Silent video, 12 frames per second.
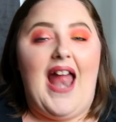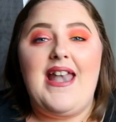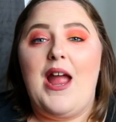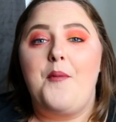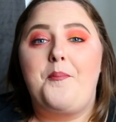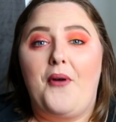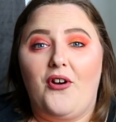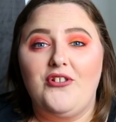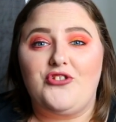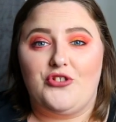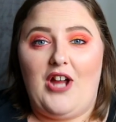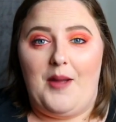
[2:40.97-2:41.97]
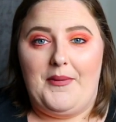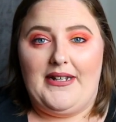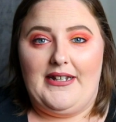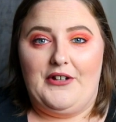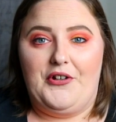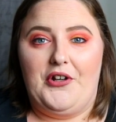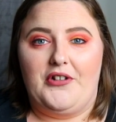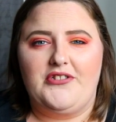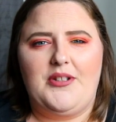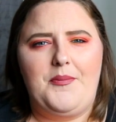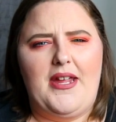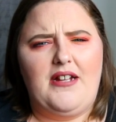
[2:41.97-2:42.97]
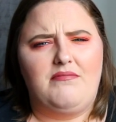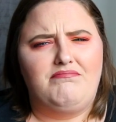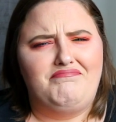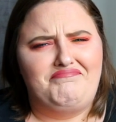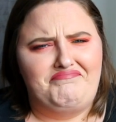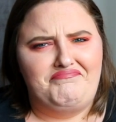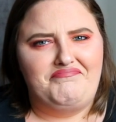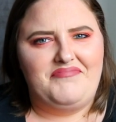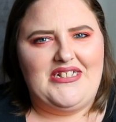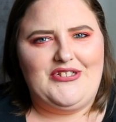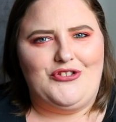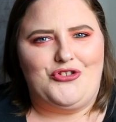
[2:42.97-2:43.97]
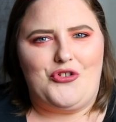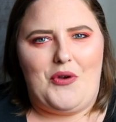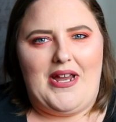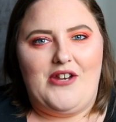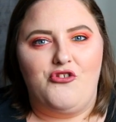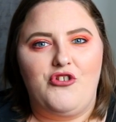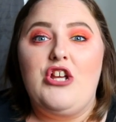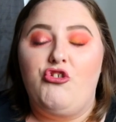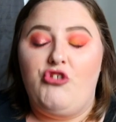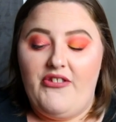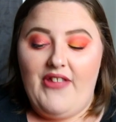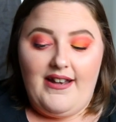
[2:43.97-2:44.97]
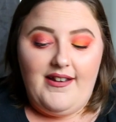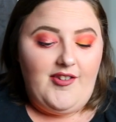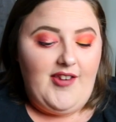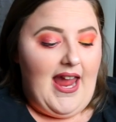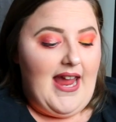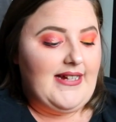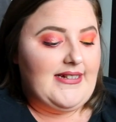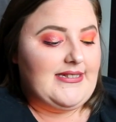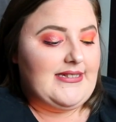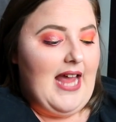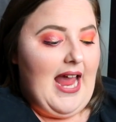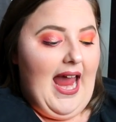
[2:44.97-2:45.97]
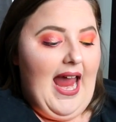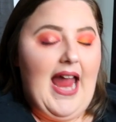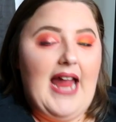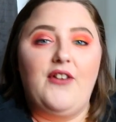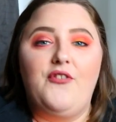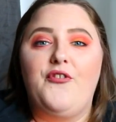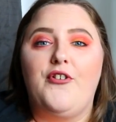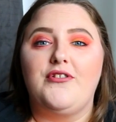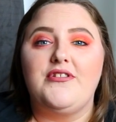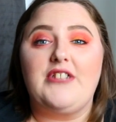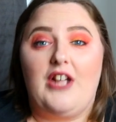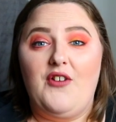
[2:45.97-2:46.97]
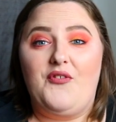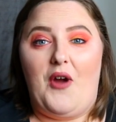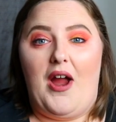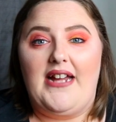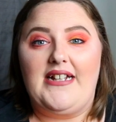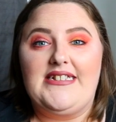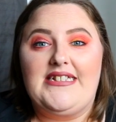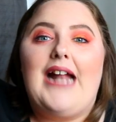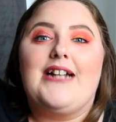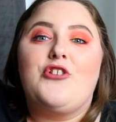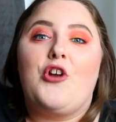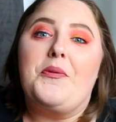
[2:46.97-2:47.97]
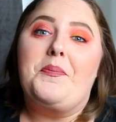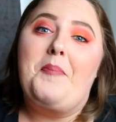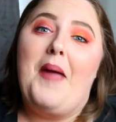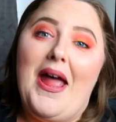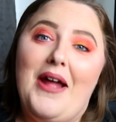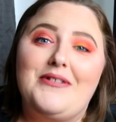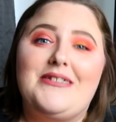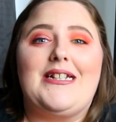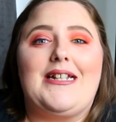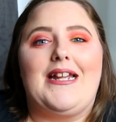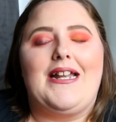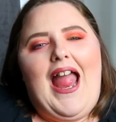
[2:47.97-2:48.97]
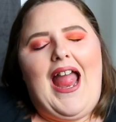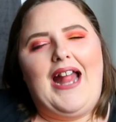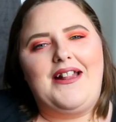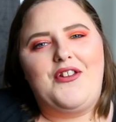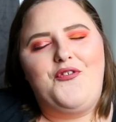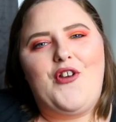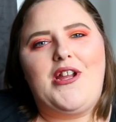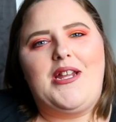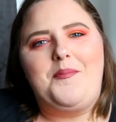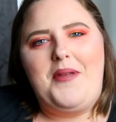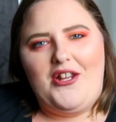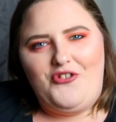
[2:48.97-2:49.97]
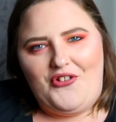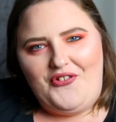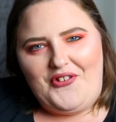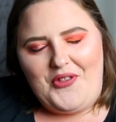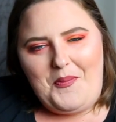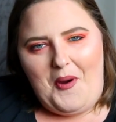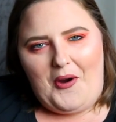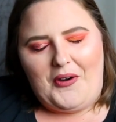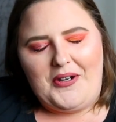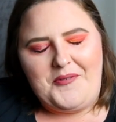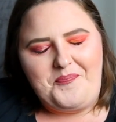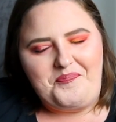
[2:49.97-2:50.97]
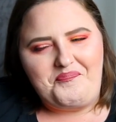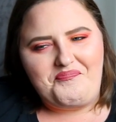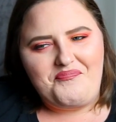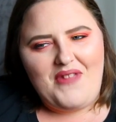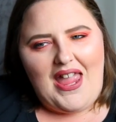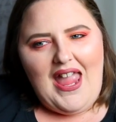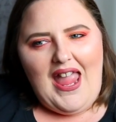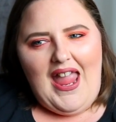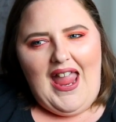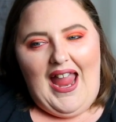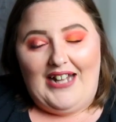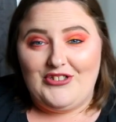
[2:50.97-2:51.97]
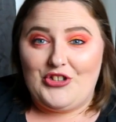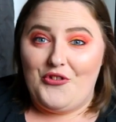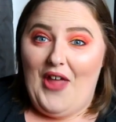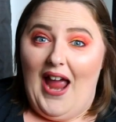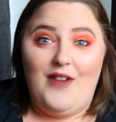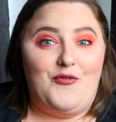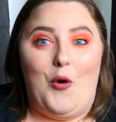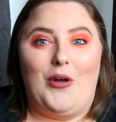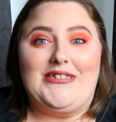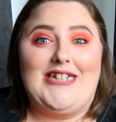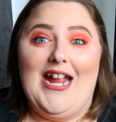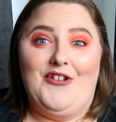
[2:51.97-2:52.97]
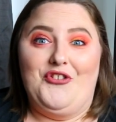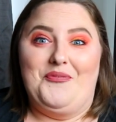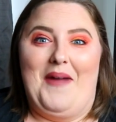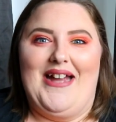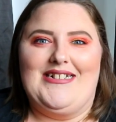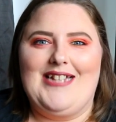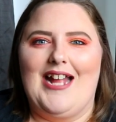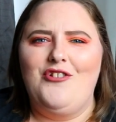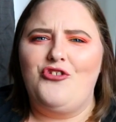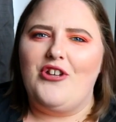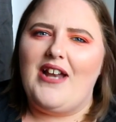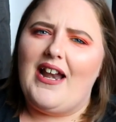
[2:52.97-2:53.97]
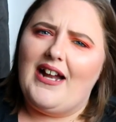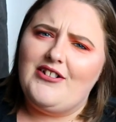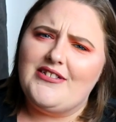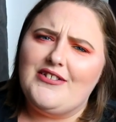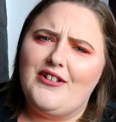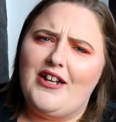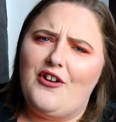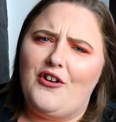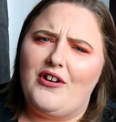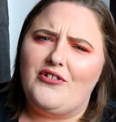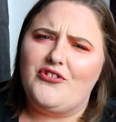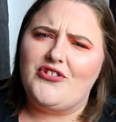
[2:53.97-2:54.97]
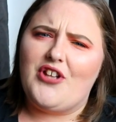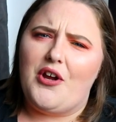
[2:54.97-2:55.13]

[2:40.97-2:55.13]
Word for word: and now birds are coming near her. So I'm like, this is strange. She then takes handfuls of rice and starts pelting it at the fucking pigeons in the park. And so that of course catches my attention, and I just look at her and just